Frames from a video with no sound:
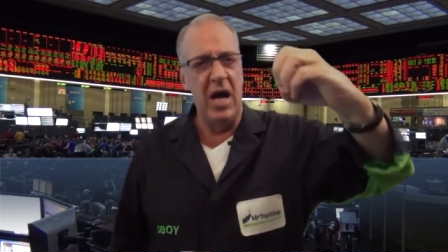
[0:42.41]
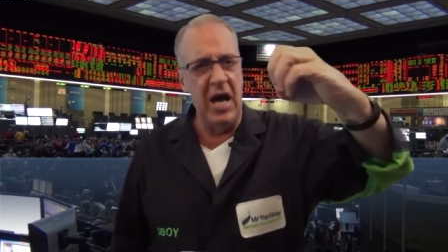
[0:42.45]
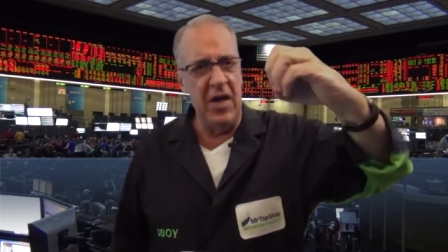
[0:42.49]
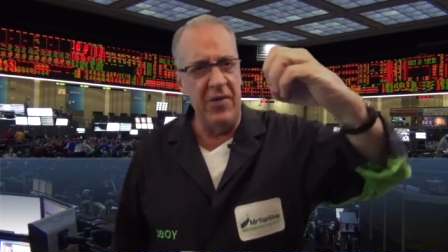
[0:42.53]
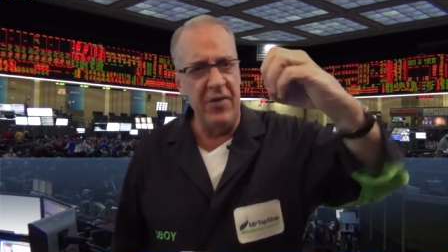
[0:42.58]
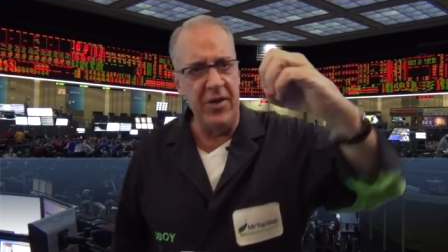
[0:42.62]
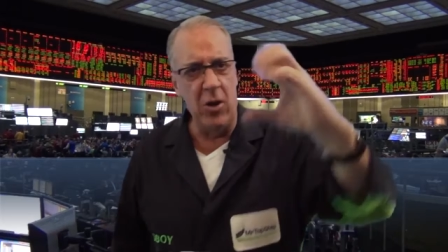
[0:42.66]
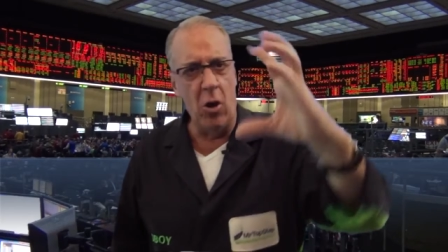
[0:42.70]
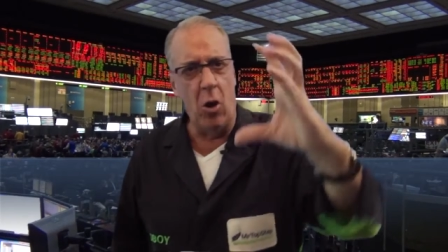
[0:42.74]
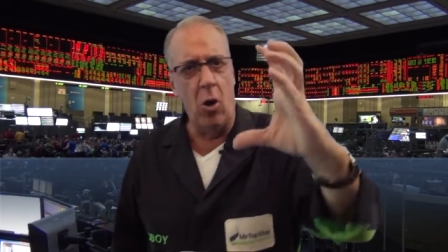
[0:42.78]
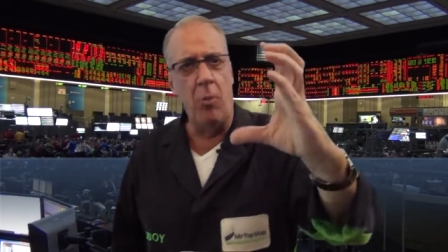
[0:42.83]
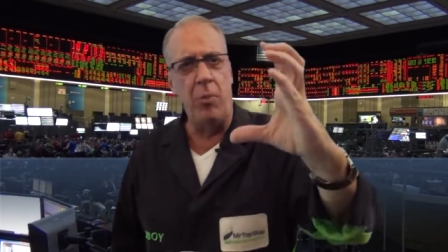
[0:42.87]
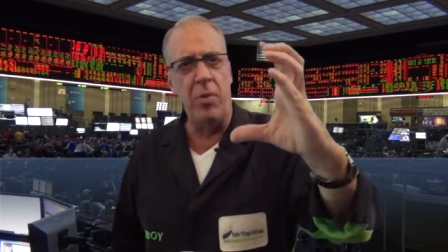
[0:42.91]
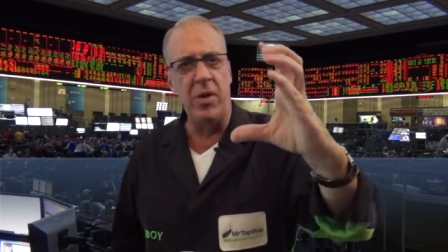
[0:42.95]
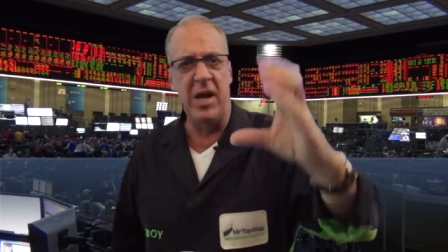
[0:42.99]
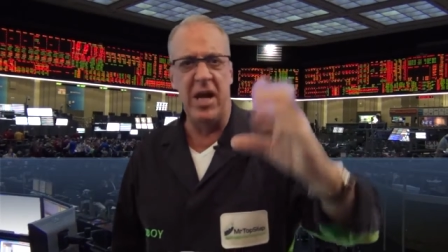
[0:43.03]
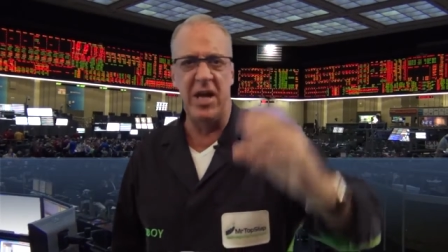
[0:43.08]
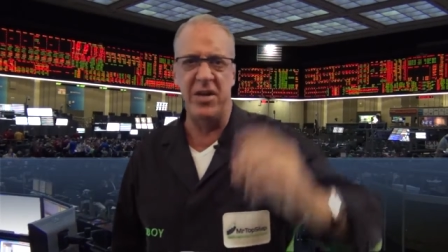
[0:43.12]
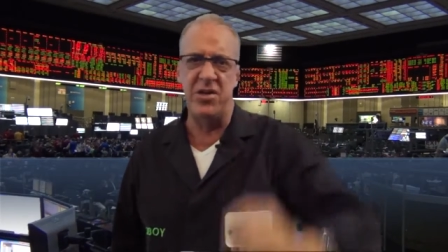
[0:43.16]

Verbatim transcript: on the open.